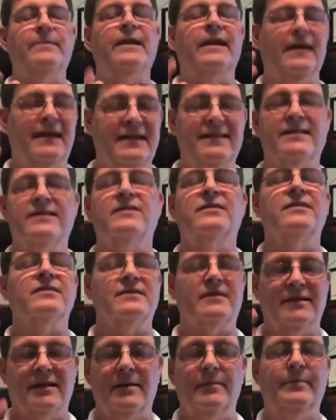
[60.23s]
it's
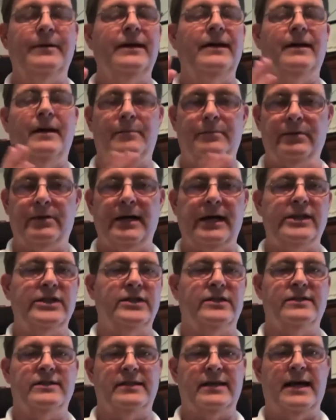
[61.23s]
just going to be a
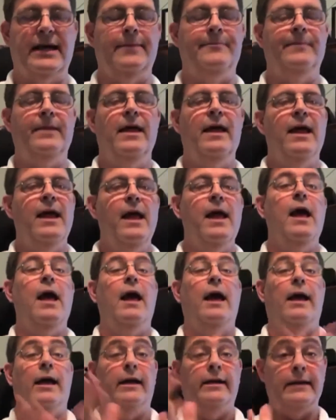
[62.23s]
precious time.
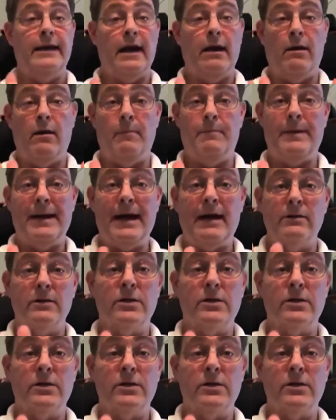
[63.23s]
Now, about